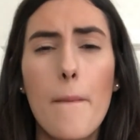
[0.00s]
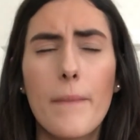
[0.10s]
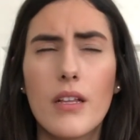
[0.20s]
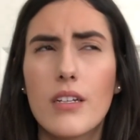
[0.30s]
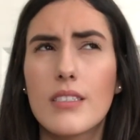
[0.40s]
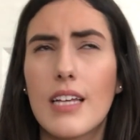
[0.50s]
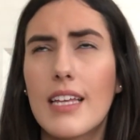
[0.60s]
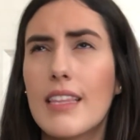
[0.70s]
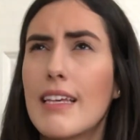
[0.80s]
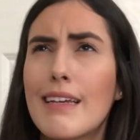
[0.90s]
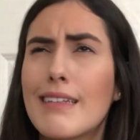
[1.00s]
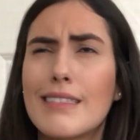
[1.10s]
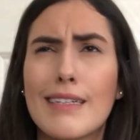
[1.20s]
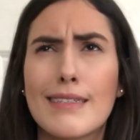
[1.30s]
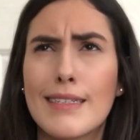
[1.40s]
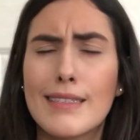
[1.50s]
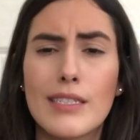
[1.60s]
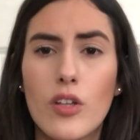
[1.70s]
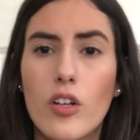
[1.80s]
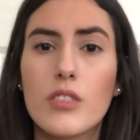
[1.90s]
plus I think it's like
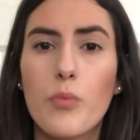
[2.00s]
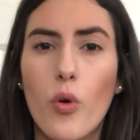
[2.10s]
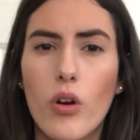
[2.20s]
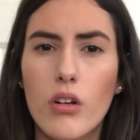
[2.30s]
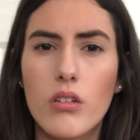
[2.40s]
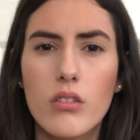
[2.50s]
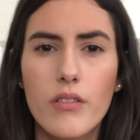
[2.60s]
$60 more